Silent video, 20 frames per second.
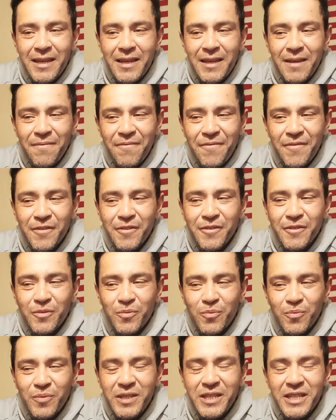it feels
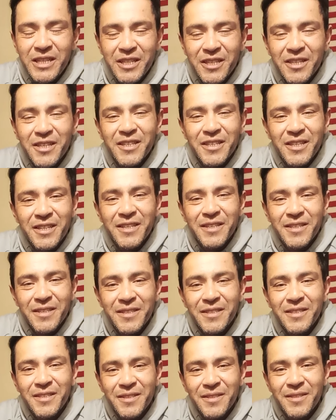really good
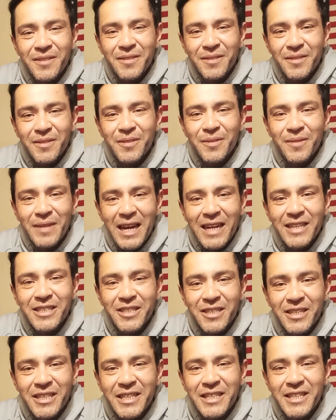to to
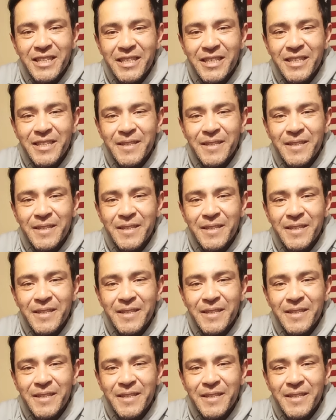actually